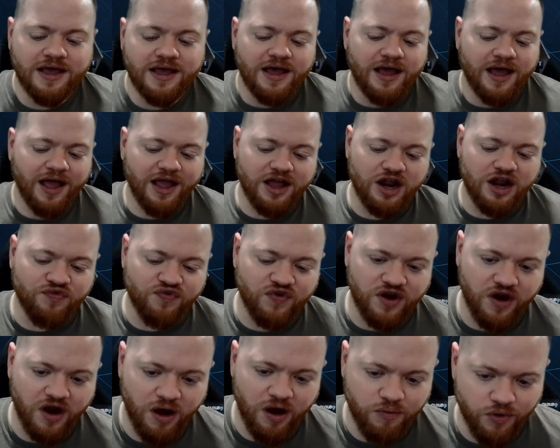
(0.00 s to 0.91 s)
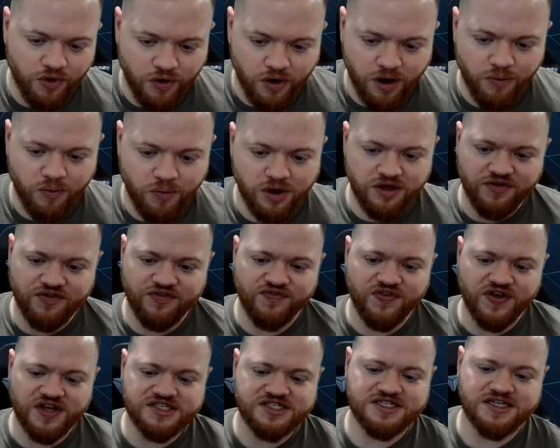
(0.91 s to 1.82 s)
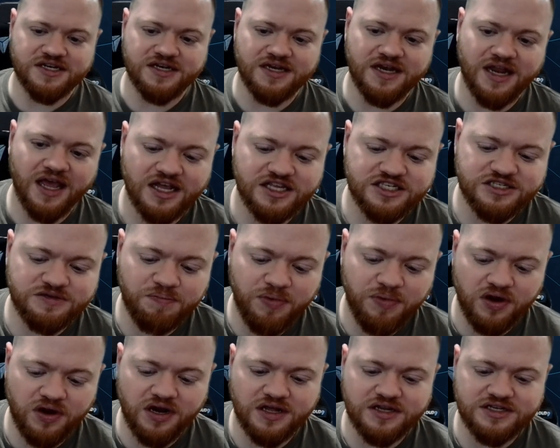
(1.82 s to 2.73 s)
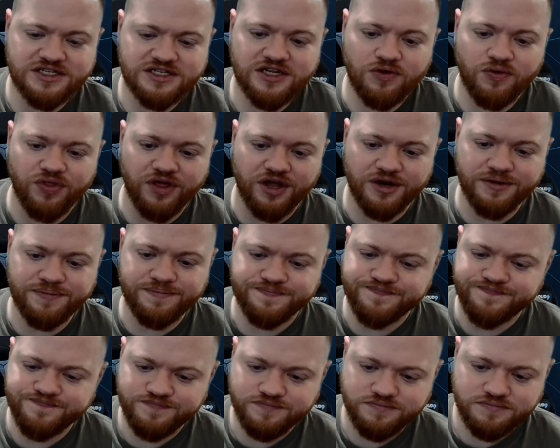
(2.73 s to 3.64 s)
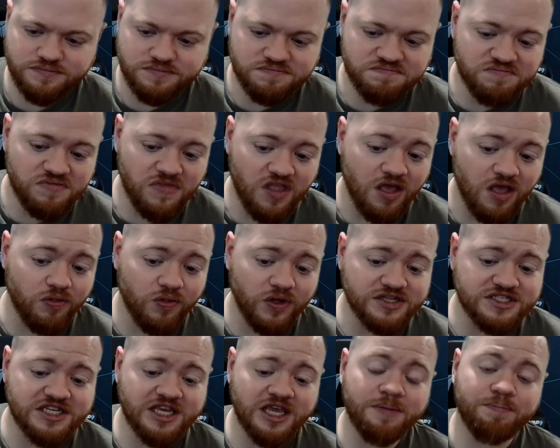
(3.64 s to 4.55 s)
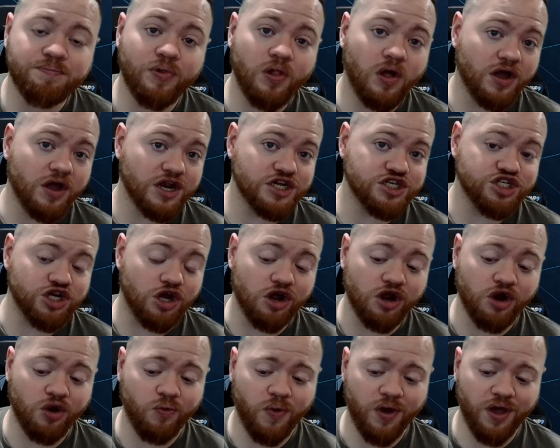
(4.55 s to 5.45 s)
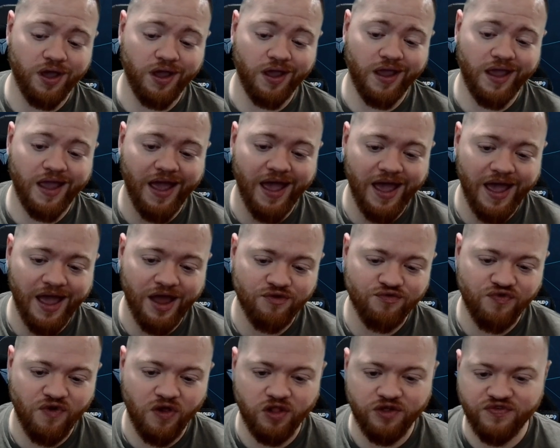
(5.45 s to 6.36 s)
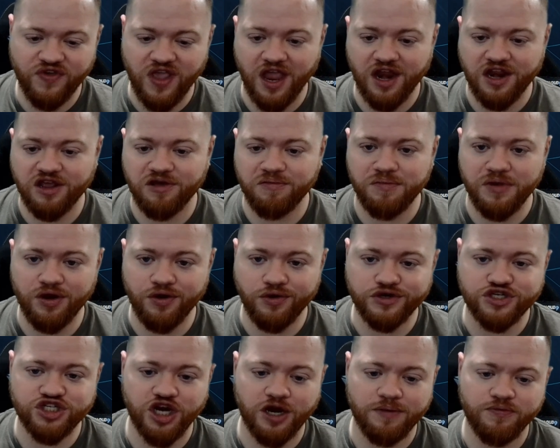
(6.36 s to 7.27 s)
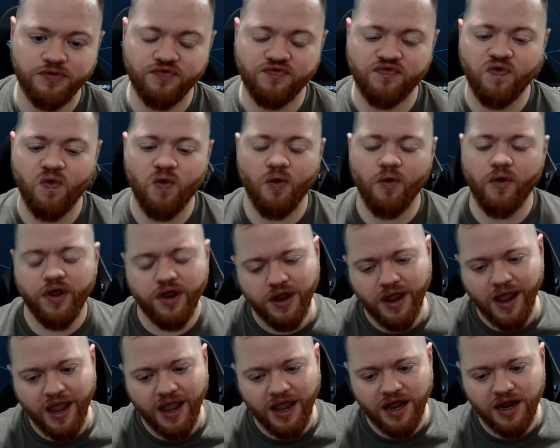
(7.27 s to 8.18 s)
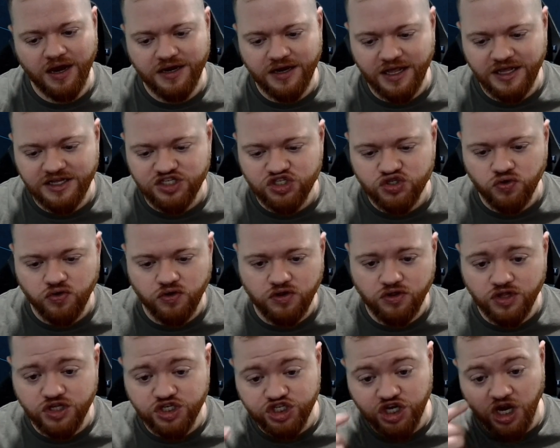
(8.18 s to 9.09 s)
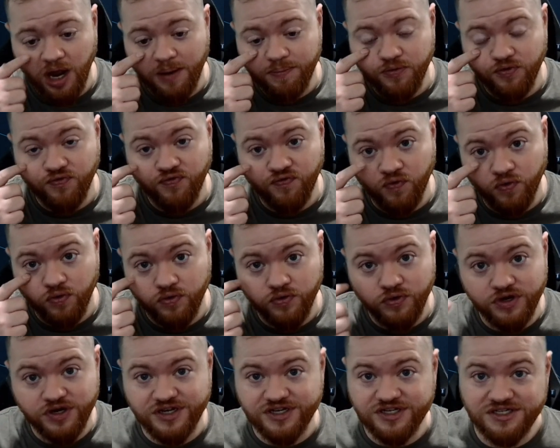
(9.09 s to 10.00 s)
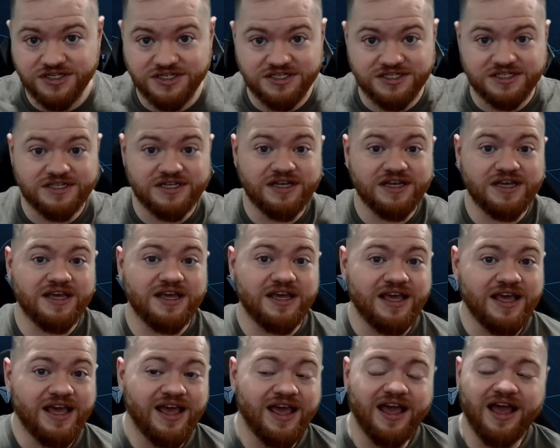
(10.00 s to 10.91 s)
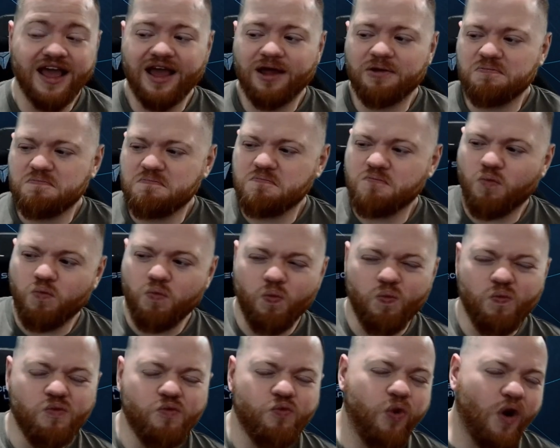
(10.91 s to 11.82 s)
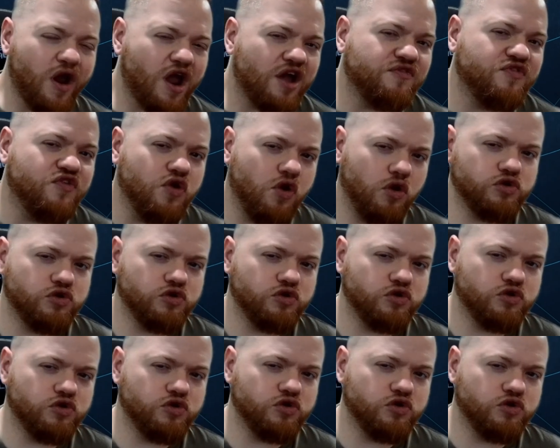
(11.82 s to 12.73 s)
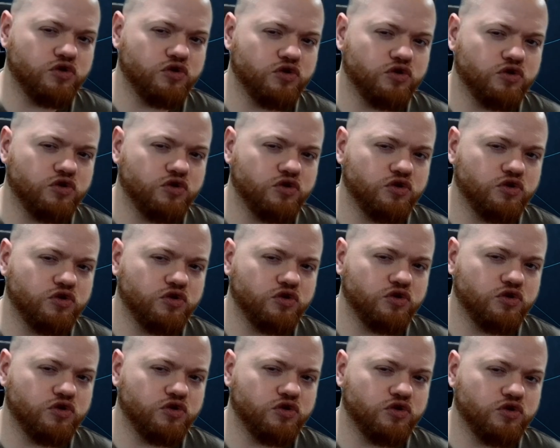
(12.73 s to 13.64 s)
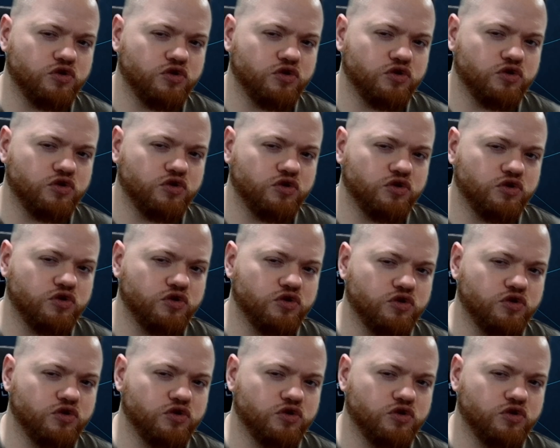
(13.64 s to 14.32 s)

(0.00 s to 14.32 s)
I gotta figure out what I want to invest in next, but until then, let's keep plugging and chugging away at Fall of Cadia Mirror Chapter 4. And historically, Chapter 4 is where I've noticeably noticed a